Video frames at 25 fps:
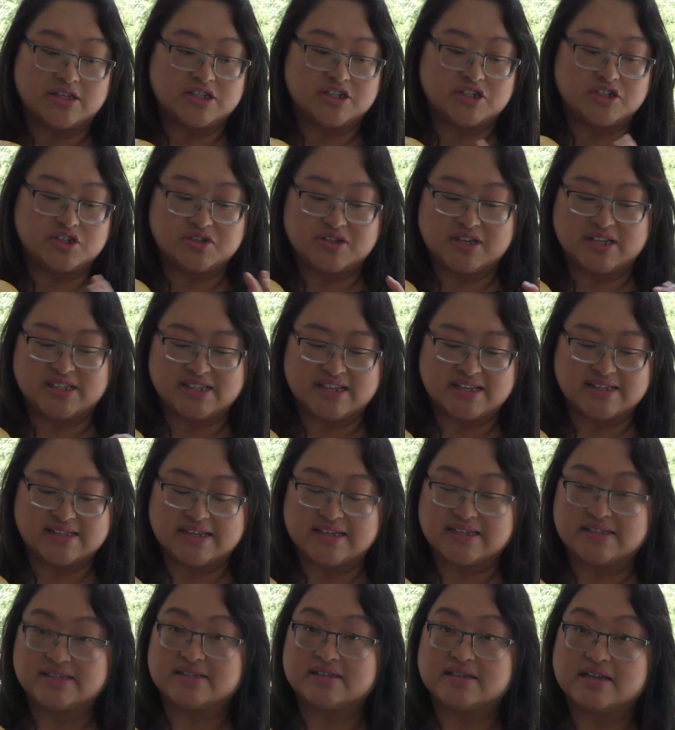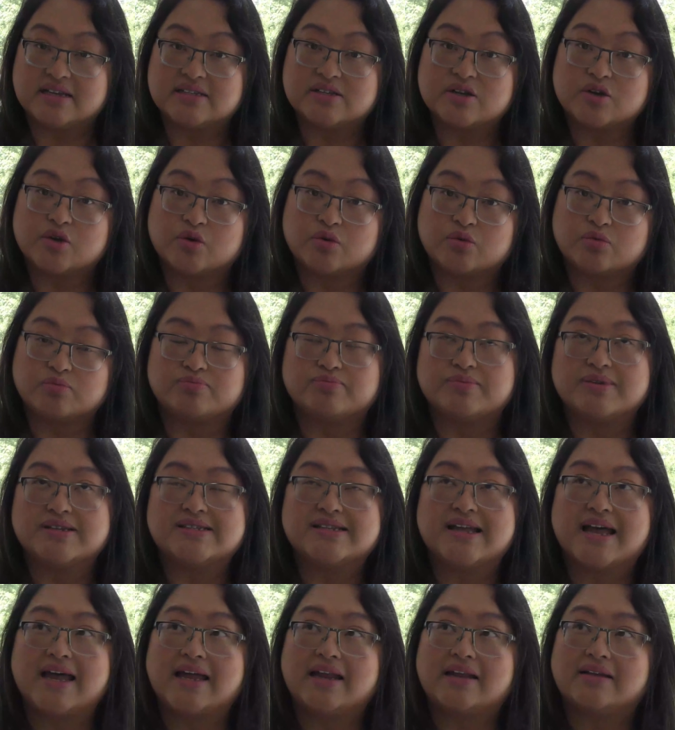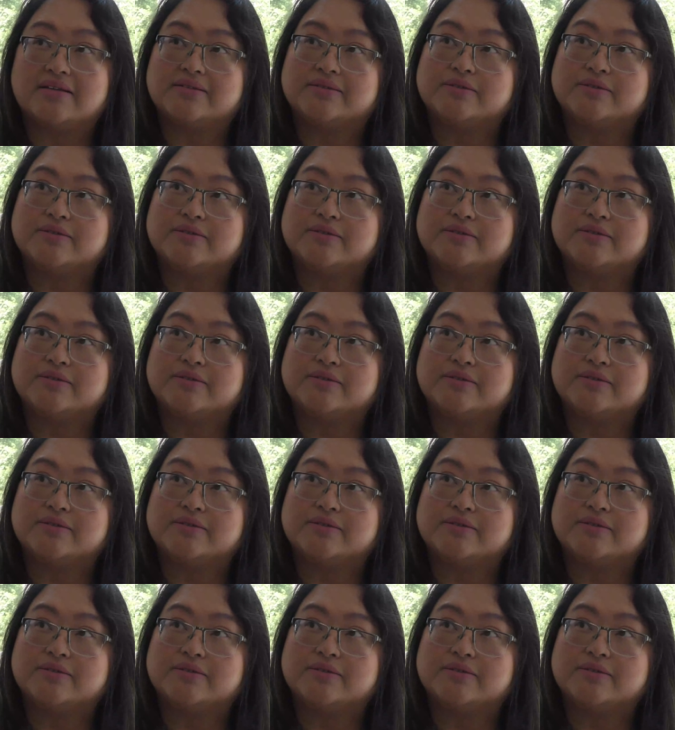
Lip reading: to do this because it's not